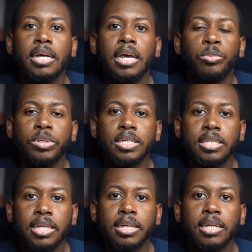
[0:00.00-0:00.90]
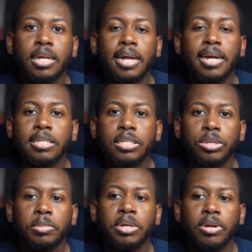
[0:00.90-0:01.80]
And with this thing, it has
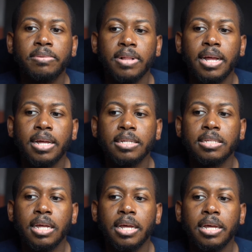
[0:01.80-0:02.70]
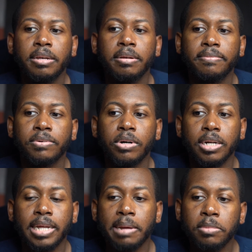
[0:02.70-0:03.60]
too many red flags, and for
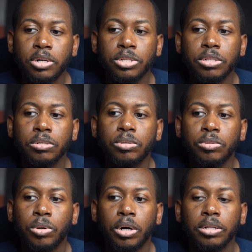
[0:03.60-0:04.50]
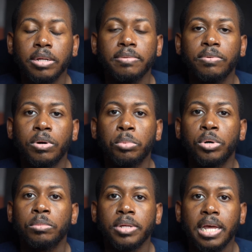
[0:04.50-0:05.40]
gamers who are looking for a
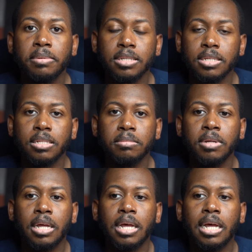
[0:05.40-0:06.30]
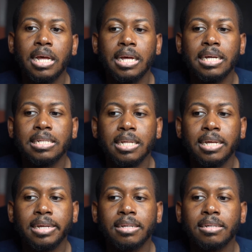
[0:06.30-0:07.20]
portable gaming system, it's
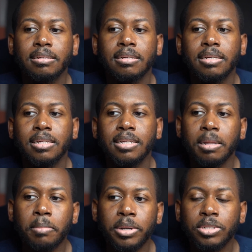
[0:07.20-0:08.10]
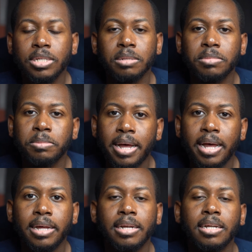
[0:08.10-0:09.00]
like the menu system is
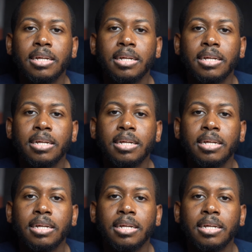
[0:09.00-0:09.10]
bad,